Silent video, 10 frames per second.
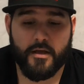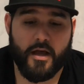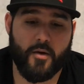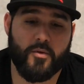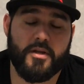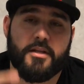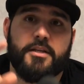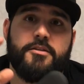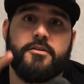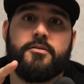I wanted to
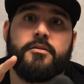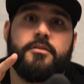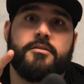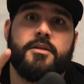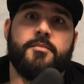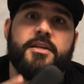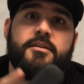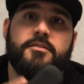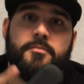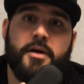let you know something
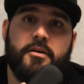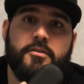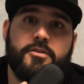else about our